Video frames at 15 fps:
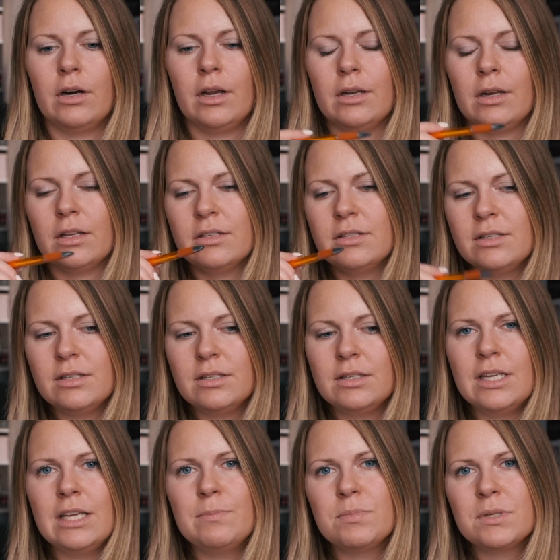in a
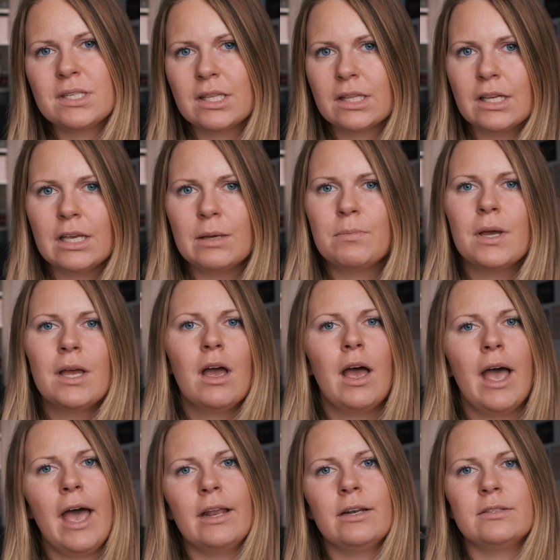deep sleep
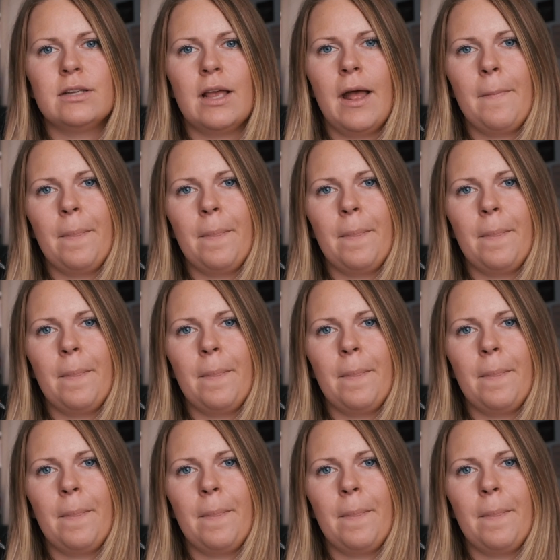and